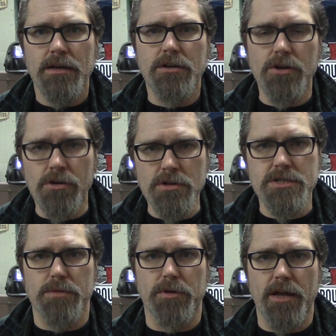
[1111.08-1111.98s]
Go to
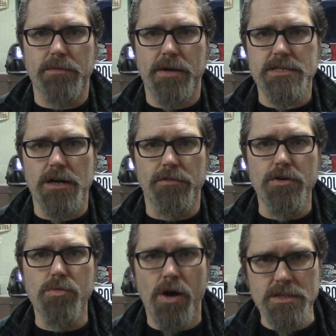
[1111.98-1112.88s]
someone like myself
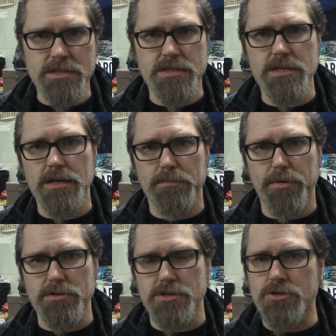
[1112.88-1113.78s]
who wants to see it in
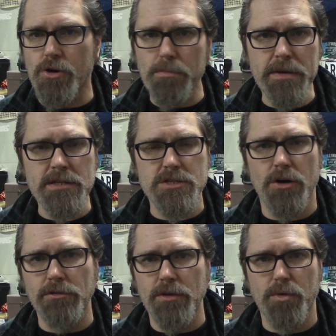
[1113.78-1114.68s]
person. Don't be
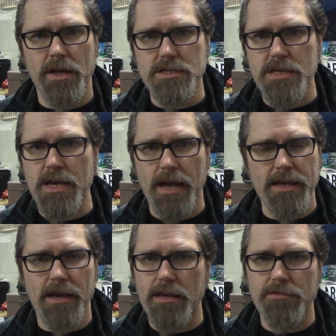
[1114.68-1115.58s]
insulted when I say, I
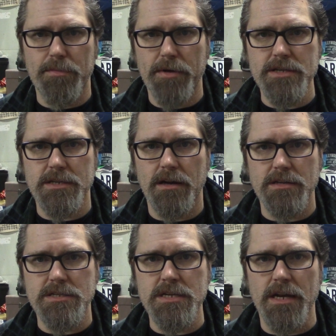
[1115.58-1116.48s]
can't give you a price, I got
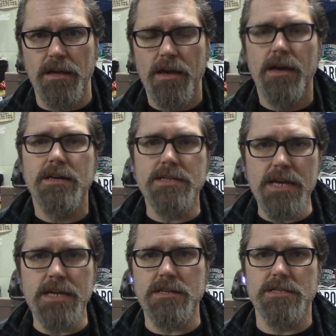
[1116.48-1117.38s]
to see it.
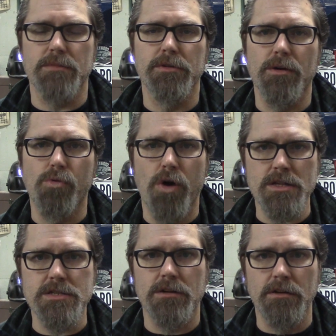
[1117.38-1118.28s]
Take it to someone that
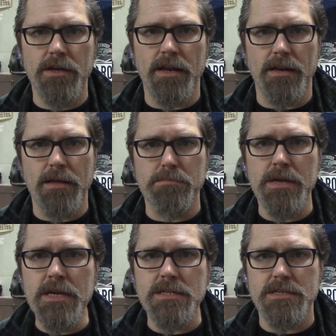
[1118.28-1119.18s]
wants to look at it. It
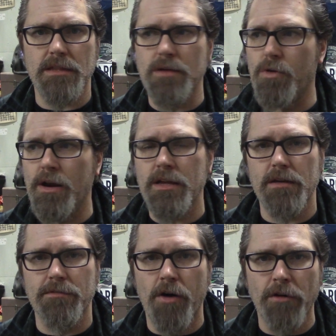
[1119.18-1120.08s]
means that they want to
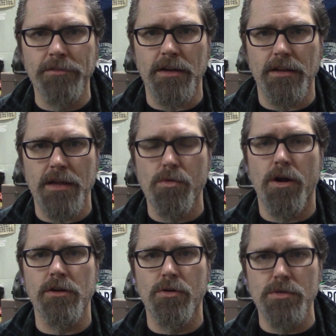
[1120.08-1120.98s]
get involved in it. They
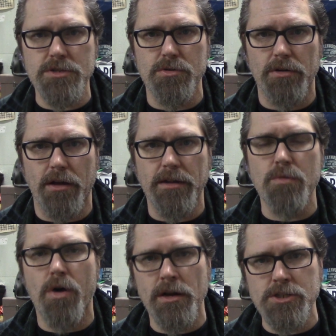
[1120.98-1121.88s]
want to know what's going on. They
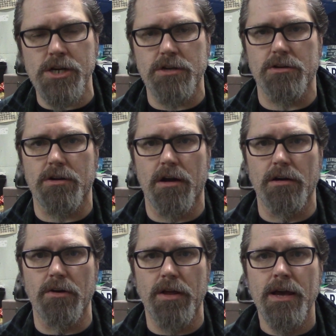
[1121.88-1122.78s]
want to check your
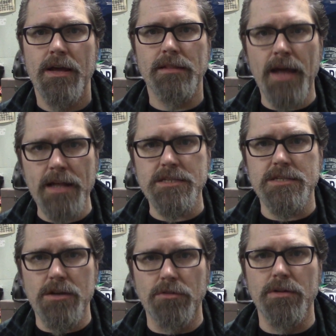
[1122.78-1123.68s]
car out. That's
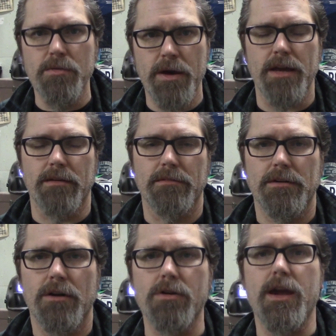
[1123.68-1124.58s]
the only way.
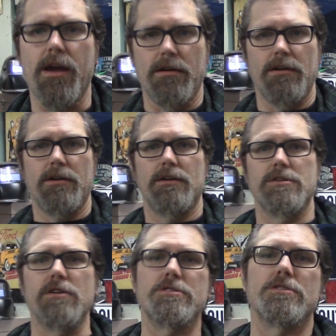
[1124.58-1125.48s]
Okay. It's
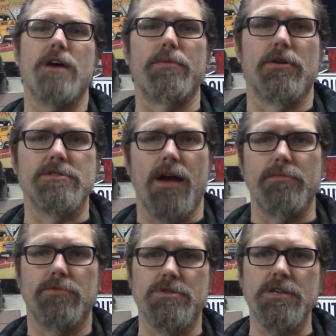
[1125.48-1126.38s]
always a good time at old
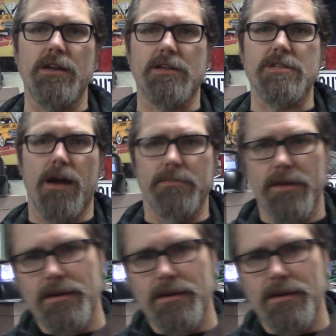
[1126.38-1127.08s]
time. We'll see you next time.